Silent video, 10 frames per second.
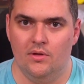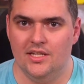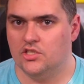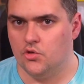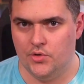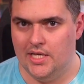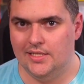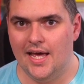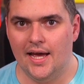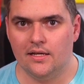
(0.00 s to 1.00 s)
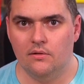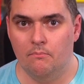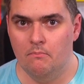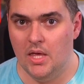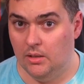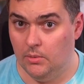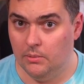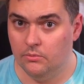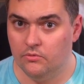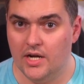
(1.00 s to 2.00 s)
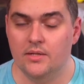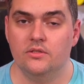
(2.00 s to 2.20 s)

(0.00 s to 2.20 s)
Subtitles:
is 3 attack, minimum, right?